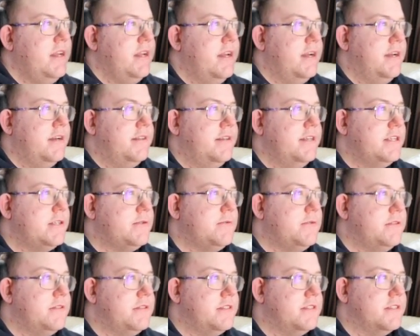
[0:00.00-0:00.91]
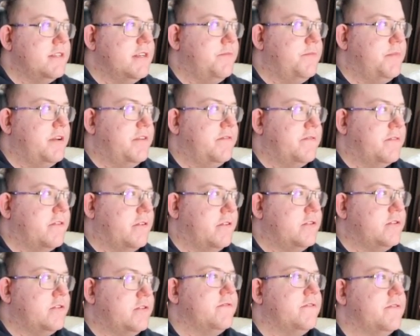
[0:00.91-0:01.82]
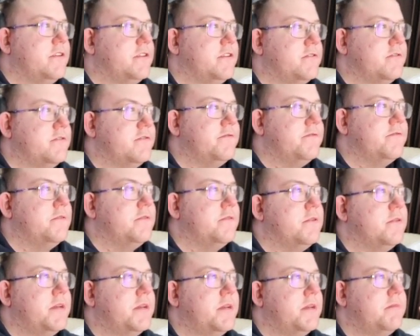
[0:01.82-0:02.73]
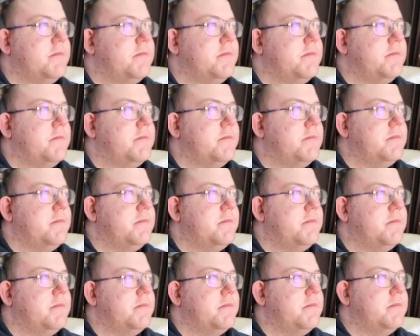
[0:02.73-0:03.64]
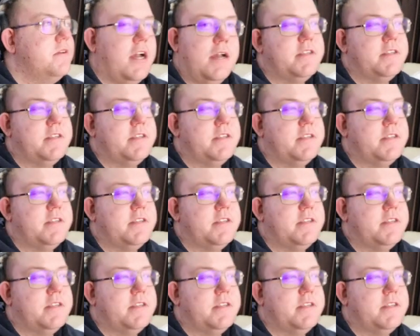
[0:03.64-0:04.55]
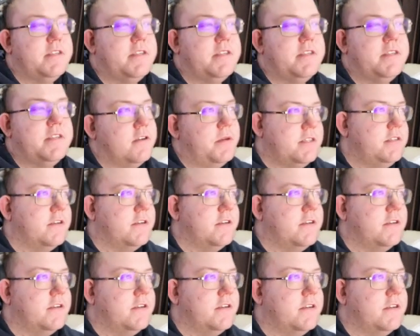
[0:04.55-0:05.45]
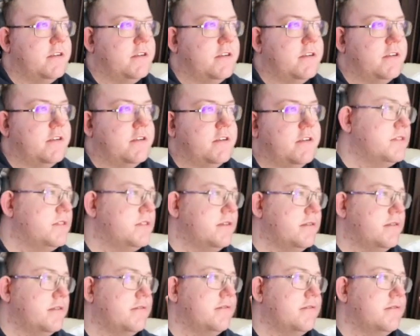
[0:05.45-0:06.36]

This one's a bit of controversial for a lot of people. Miss Kobayashi's Dragon Maid Toru, 1/6.